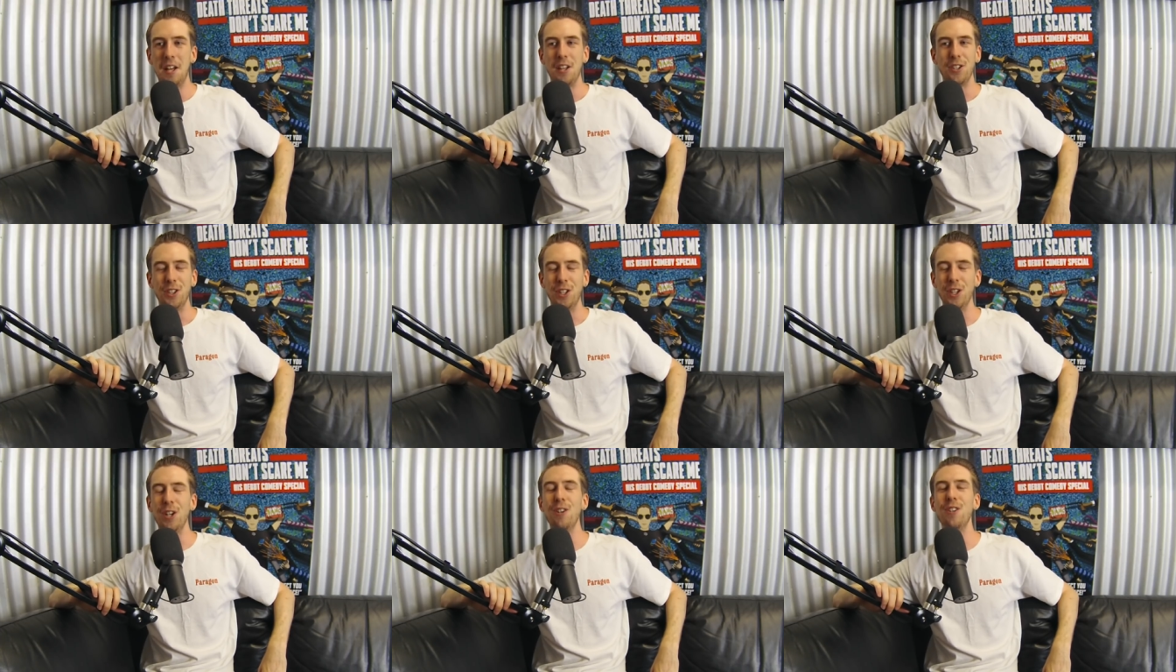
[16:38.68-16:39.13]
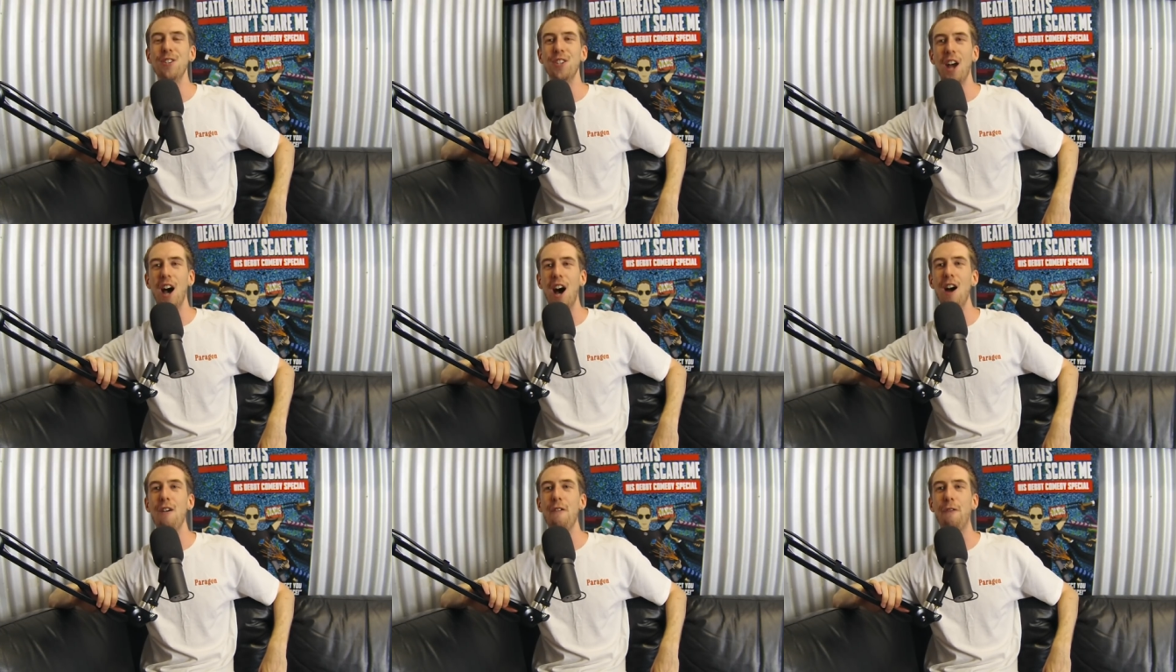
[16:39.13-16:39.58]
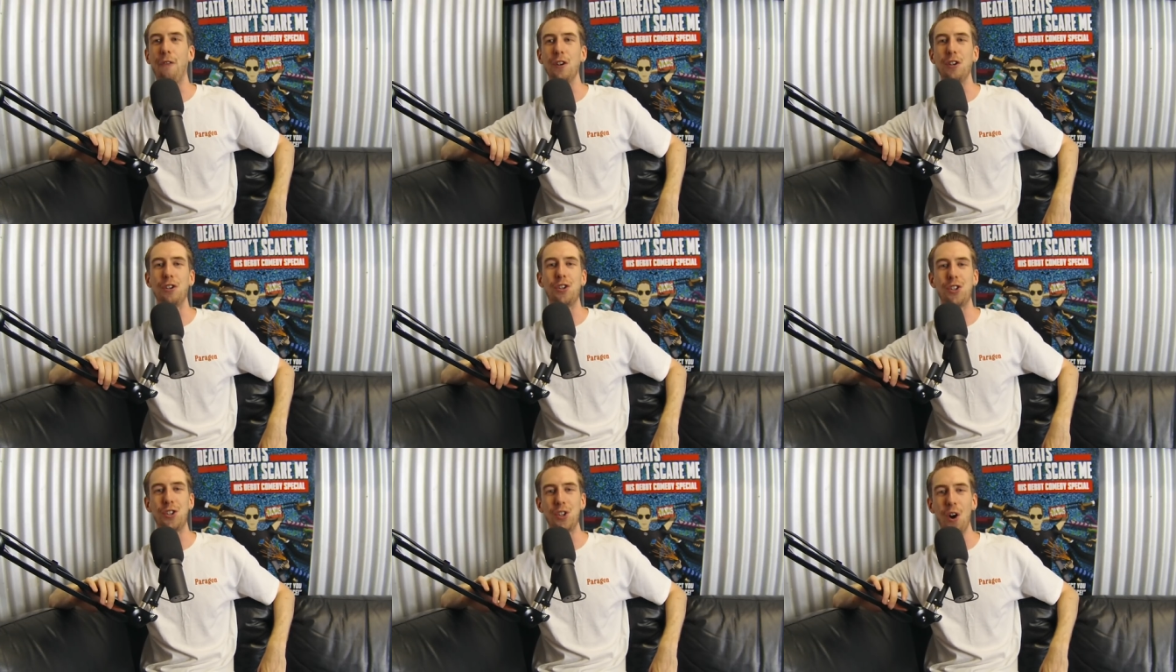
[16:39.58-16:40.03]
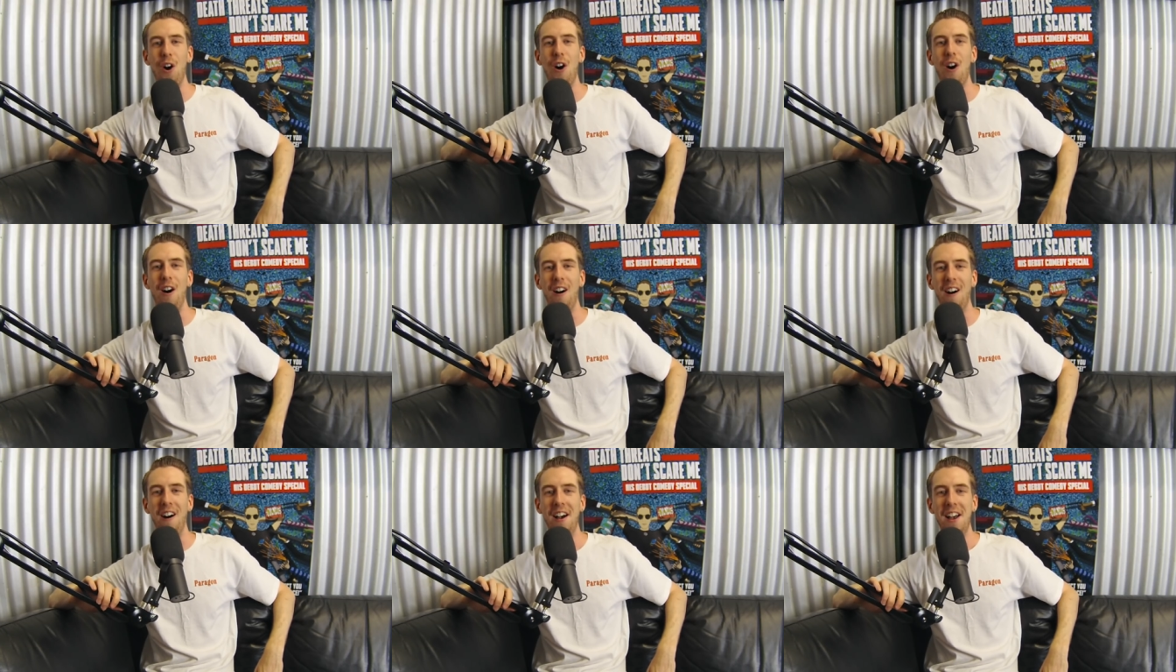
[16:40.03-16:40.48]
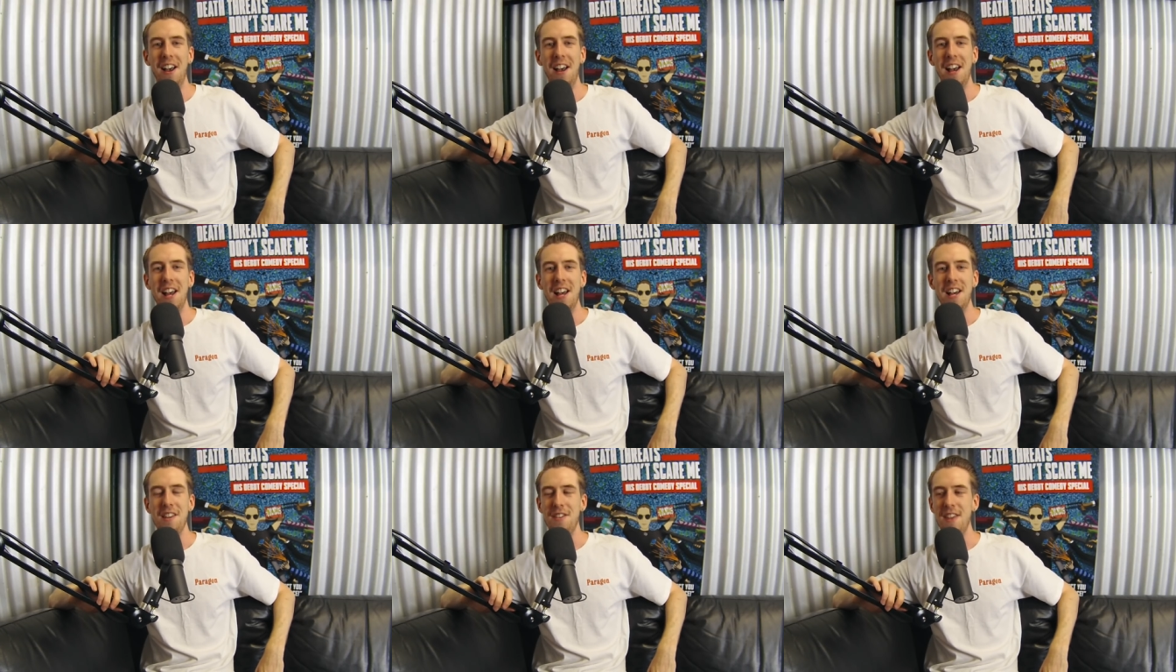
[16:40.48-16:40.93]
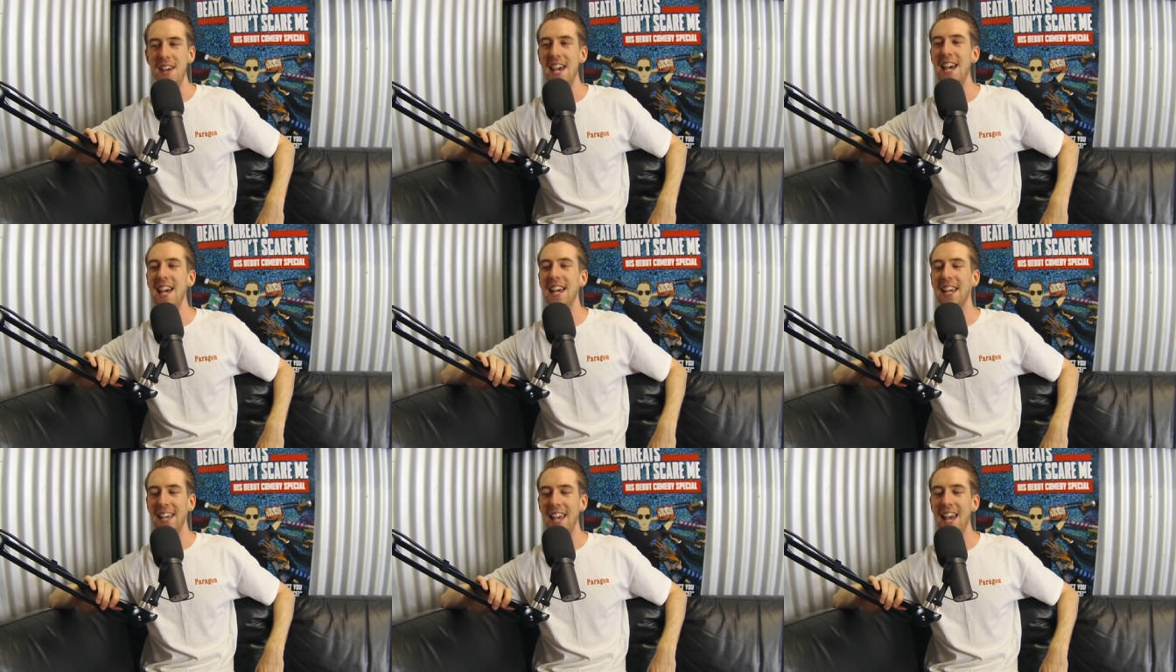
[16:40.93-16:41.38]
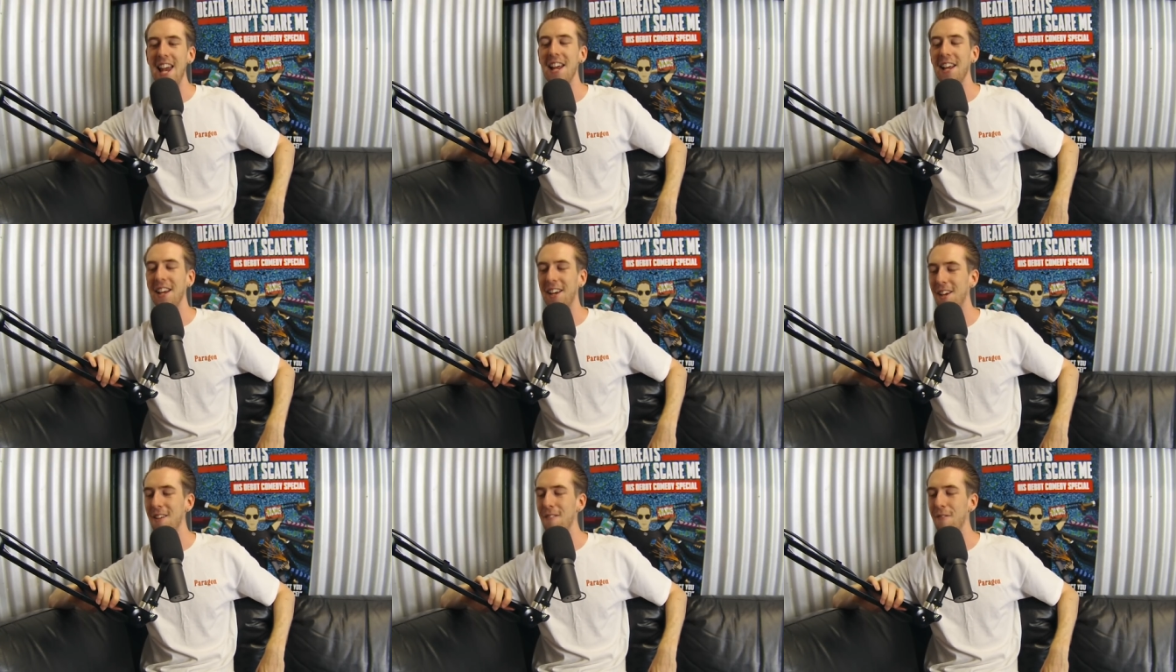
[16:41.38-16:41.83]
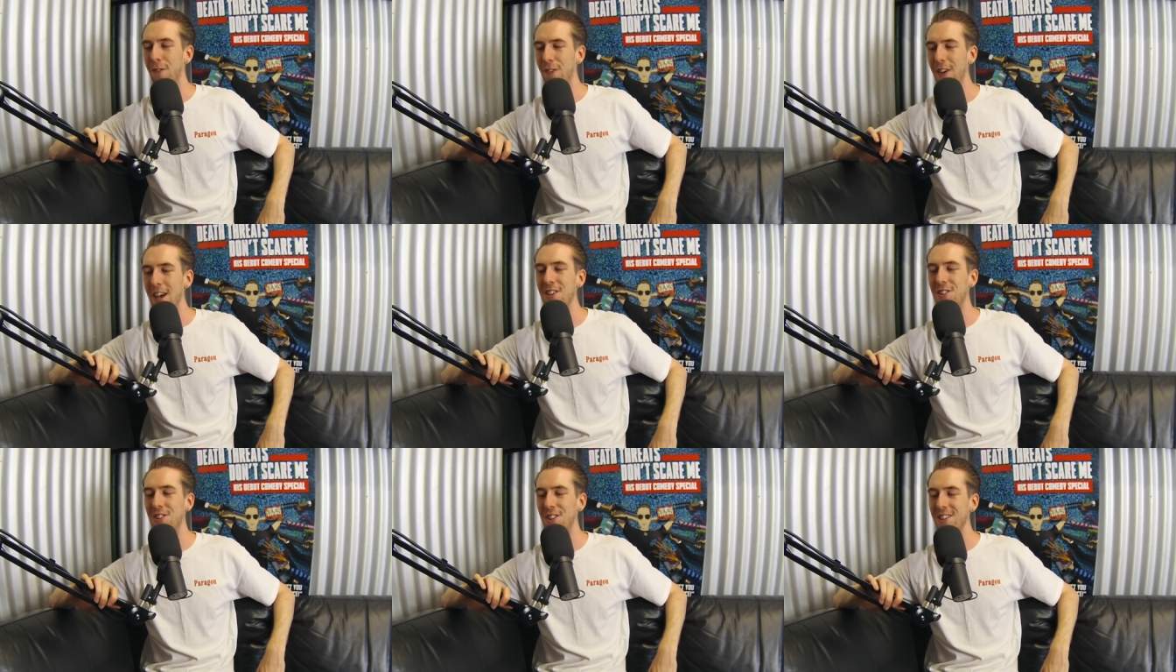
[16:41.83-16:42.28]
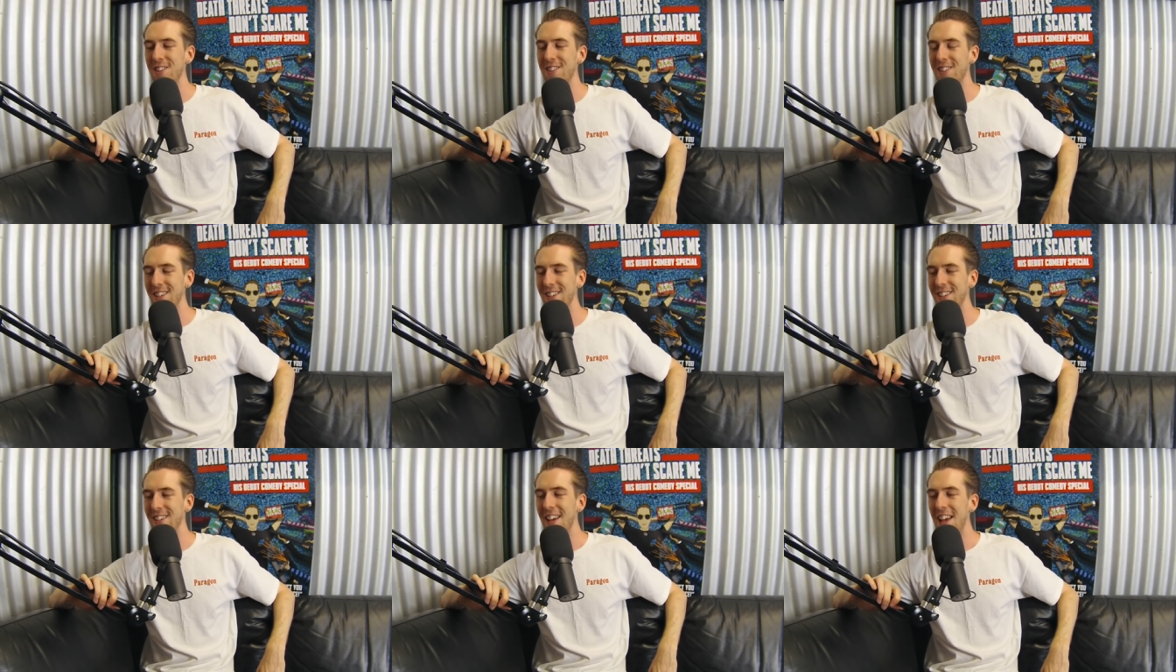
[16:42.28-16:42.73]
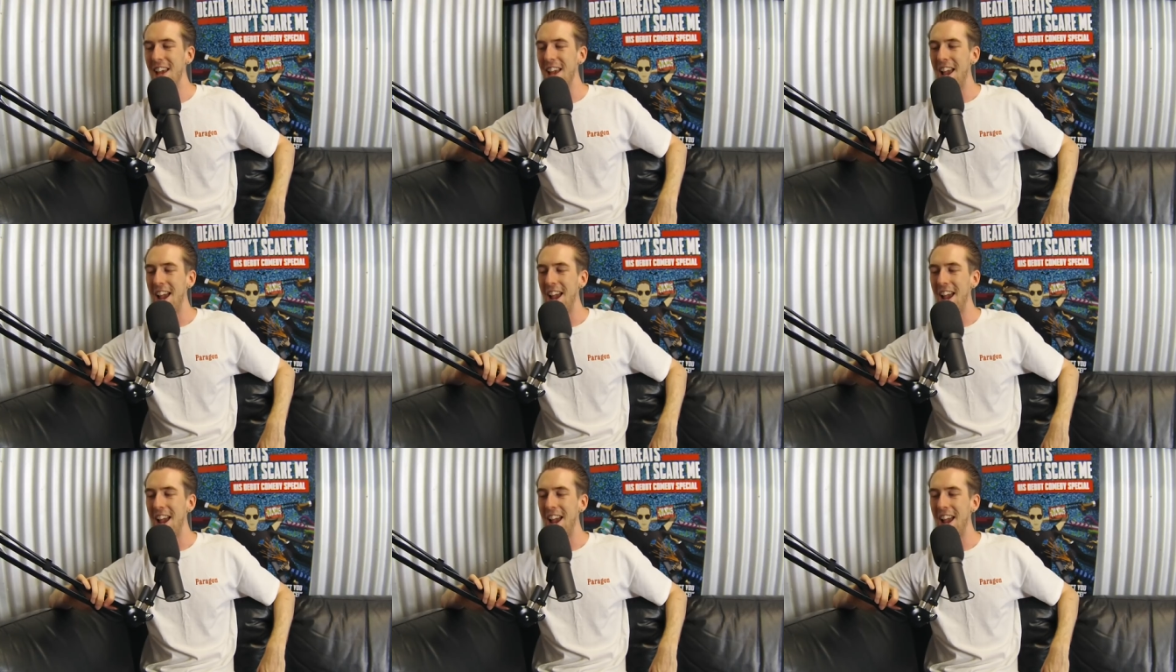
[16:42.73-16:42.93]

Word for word: you know for sure they're getting confessions and